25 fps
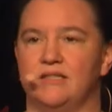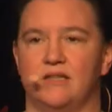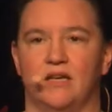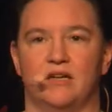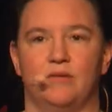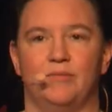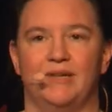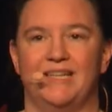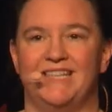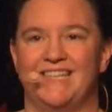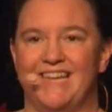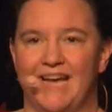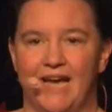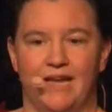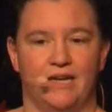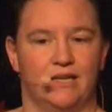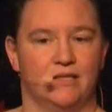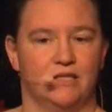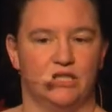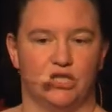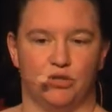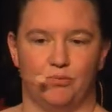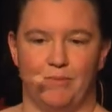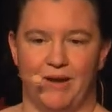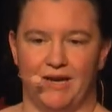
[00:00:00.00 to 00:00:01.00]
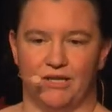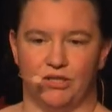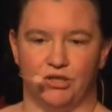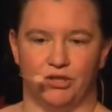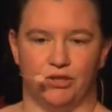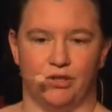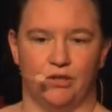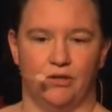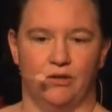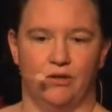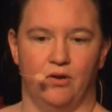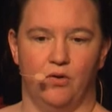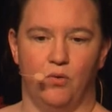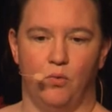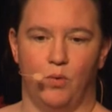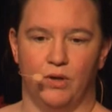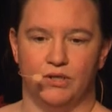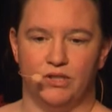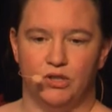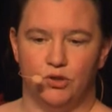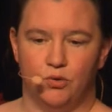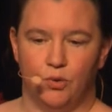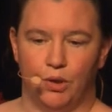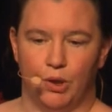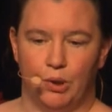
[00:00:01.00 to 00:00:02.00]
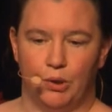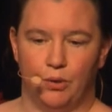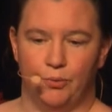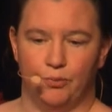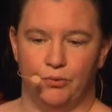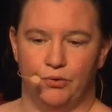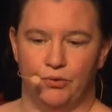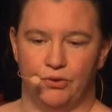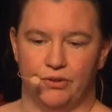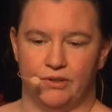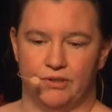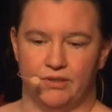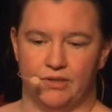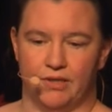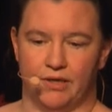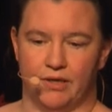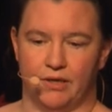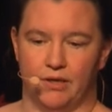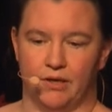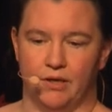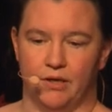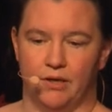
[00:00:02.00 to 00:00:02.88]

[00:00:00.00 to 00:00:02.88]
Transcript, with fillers: going to be dead and smashed once a quantum computer is there.